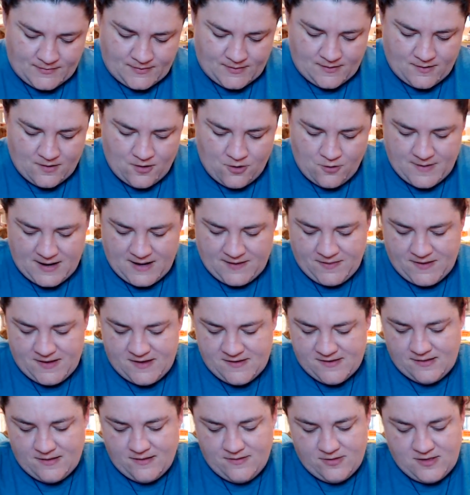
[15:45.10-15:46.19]
Oh, man, these
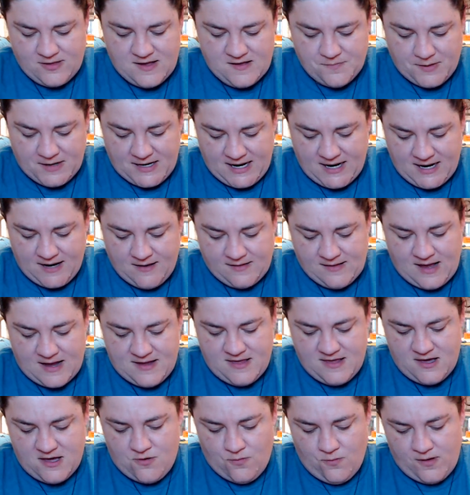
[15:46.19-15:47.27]
these bananas. I
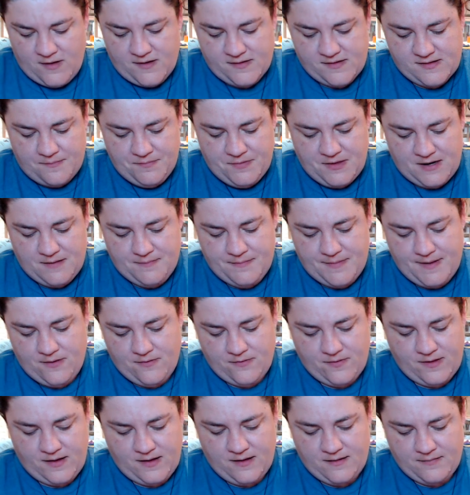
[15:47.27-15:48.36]
tell you what, something
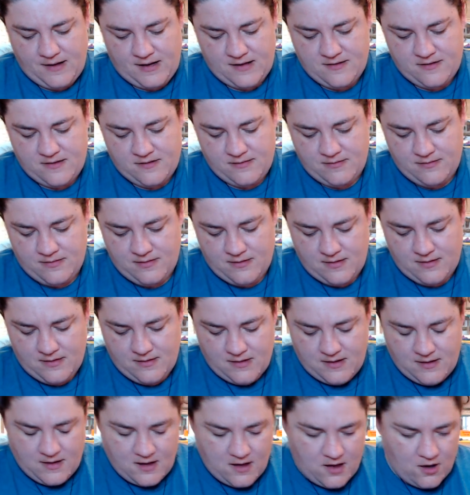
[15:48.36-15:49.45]
about them.
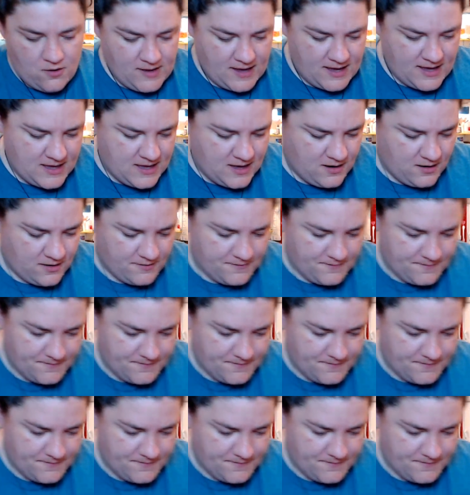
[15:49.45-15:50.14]
I... Okay, here.